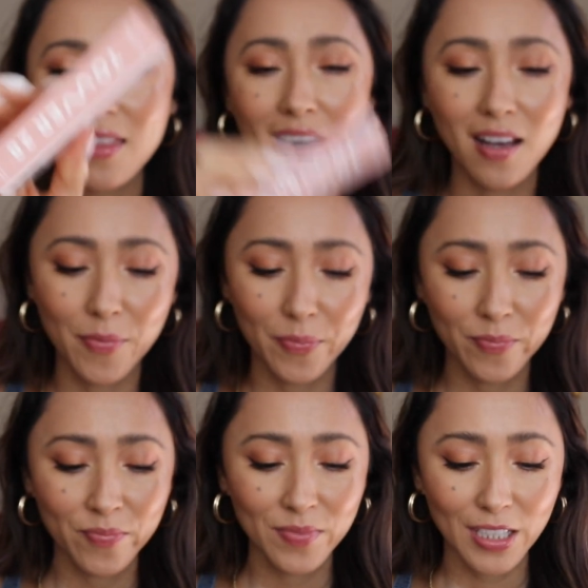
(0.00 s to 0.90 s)
the
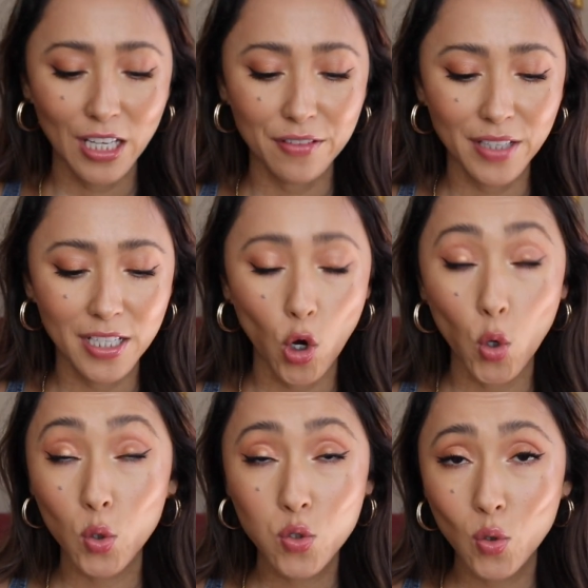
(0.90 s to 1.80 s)
kind of like
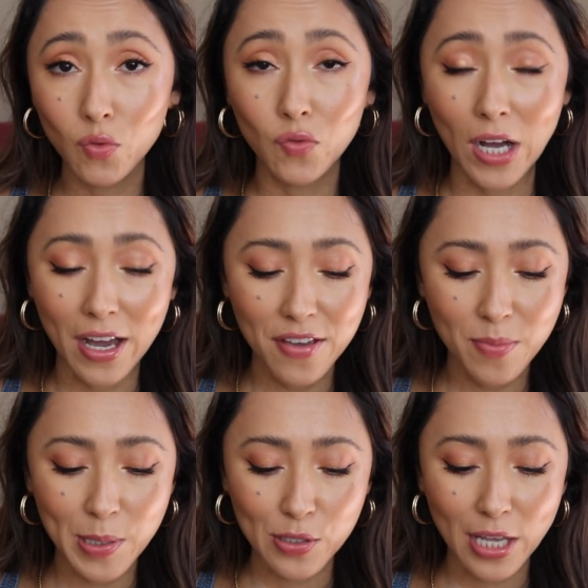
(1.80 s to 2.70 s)
old school vibe
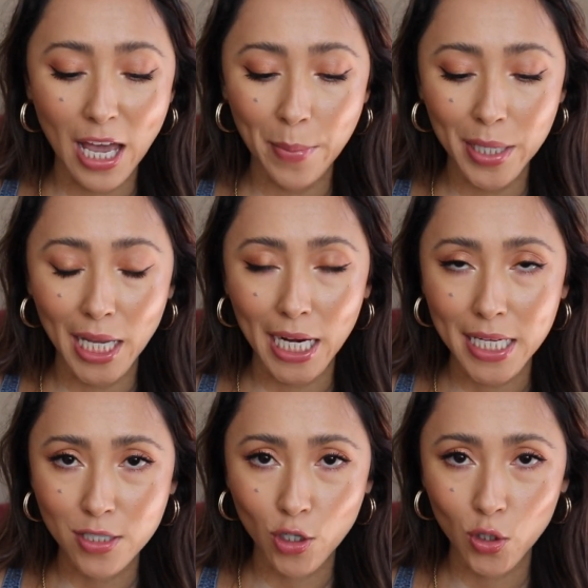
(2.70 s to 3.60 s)
because I am an
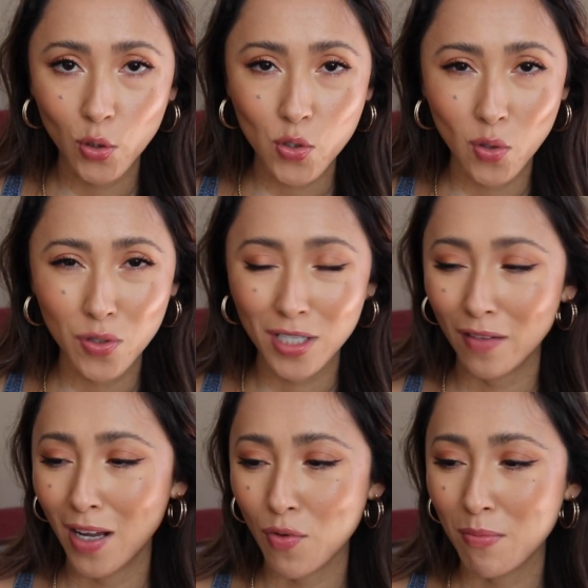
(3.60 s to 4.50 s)
80s girl, so this kind
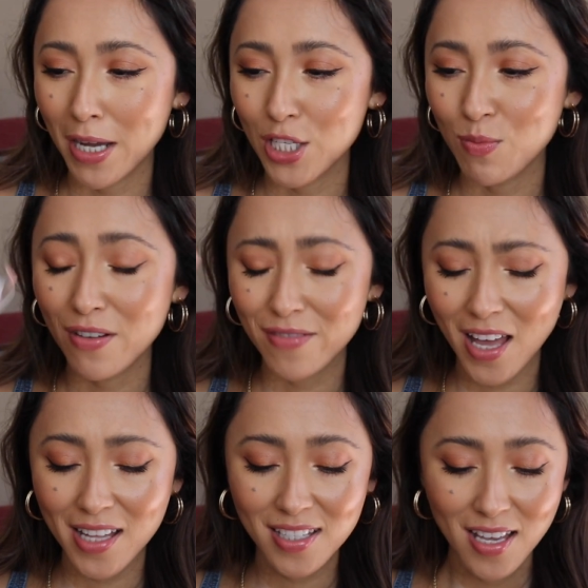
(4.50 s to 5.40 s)
of like reminds me of
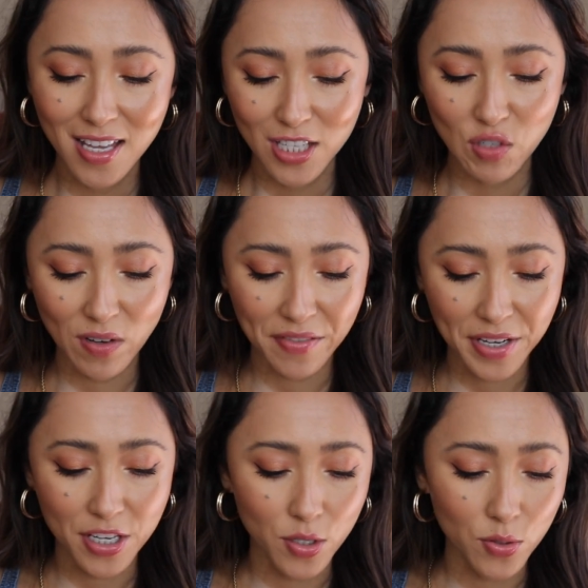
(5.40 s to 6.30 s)
that. It's very, very
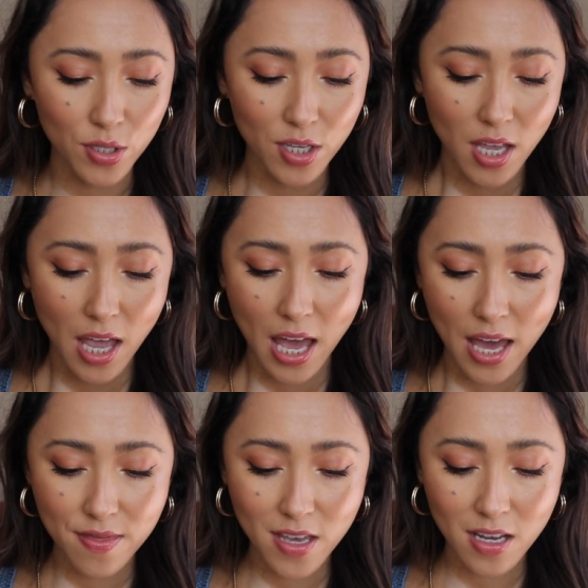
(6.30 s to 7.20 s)
cute.
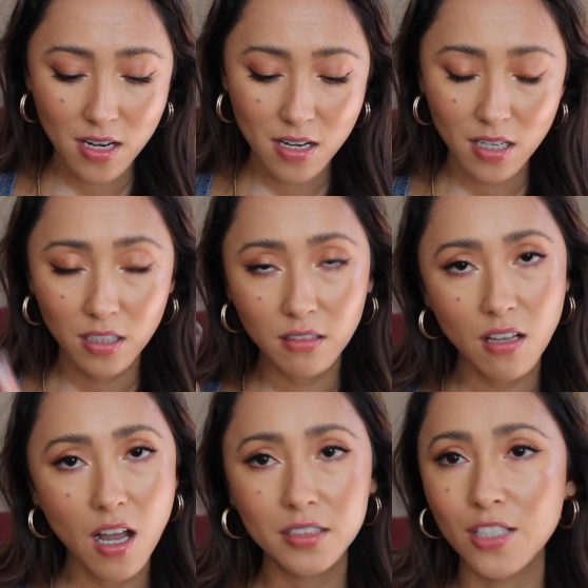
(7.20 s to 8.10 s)
And then
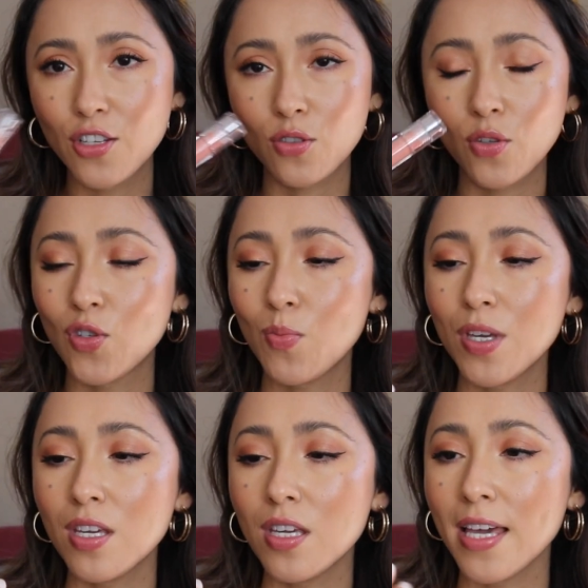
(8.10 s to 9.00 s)
gloss is just going to
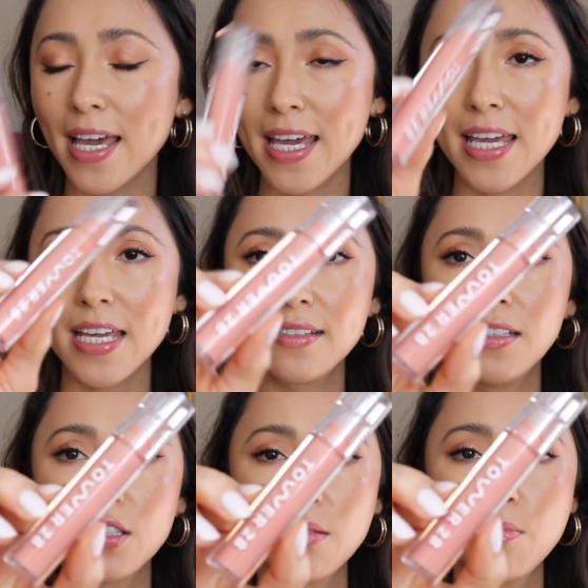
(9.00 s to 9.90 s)
be a
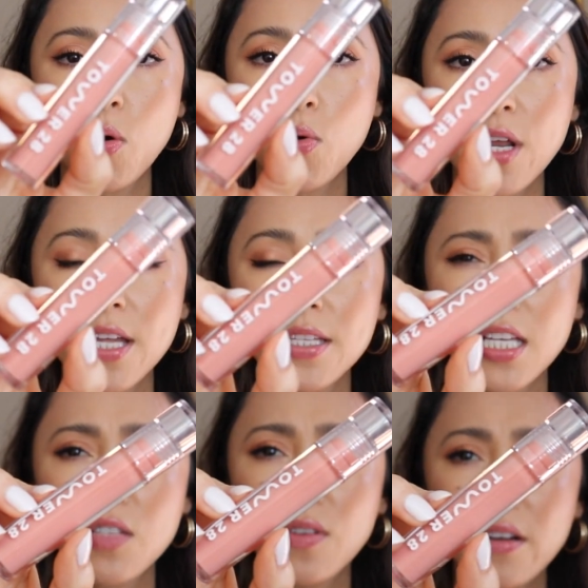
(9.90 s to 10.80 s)
clear component.
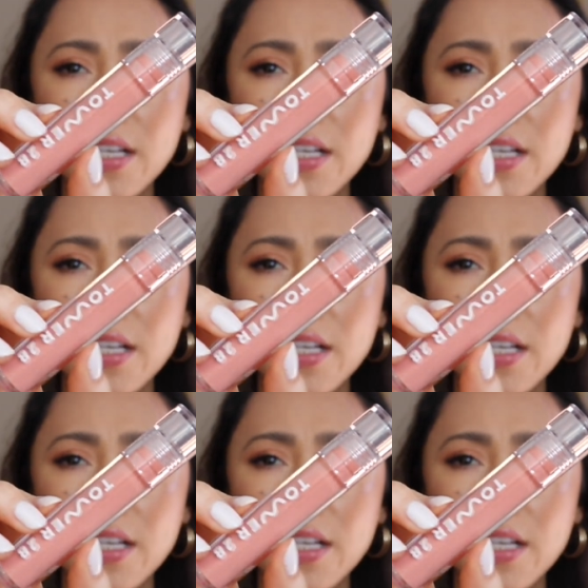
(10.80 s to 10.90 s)
It's very